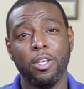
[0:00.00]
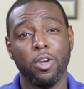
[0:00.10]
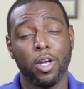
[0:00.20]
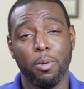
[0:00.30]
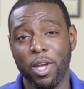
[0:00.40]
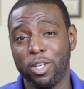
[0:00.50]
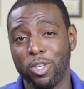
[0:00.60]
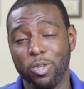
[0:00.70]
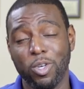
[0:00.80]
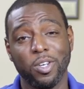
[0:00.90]
You're going to make sure
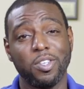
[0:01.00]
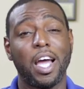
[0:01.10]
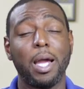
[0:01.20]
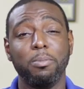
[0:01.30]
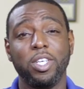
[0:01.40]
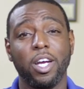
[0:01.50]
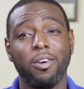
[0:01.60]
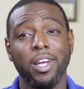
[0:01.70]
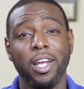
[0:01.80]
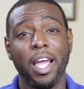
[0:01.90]
you're doing your time
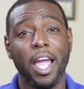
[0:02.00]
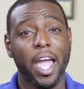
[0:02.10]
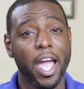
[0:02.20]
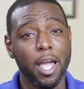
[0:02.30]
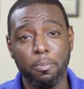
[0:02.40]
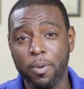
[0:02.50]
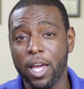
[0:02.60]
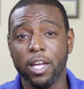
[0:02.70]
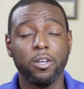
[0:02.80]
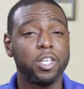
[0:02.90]
sharing and
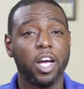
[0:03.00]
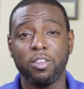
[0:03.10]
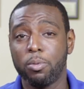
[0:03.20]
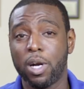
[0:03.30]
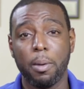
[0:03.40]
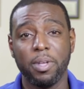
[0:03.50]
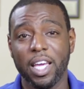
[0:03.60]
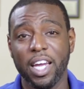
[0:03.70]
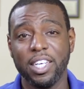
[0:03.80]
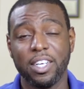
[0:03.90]
paying your child support
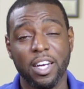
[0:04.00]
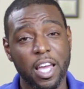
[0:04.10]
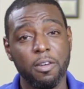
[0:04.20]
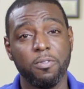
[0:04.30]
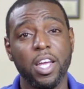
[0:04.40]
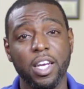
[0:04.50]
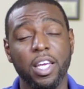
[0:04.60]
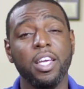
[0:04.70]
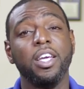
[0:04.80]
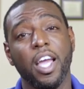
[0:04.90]
obligation, if
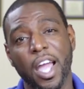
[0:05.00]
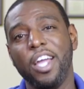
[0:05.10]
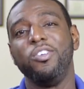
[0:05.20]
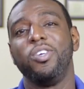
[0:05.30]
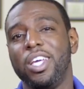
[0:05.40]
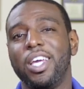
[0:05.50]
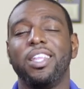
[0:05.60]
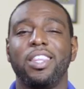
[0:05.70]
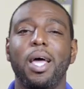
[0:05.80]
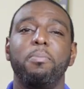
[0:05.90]
any, and you can
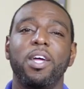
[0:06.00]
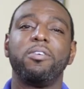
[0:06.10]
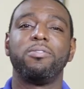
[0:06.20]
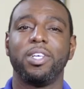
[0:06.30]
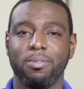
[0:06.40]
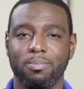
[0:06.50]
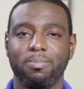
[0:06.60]
get that benefit.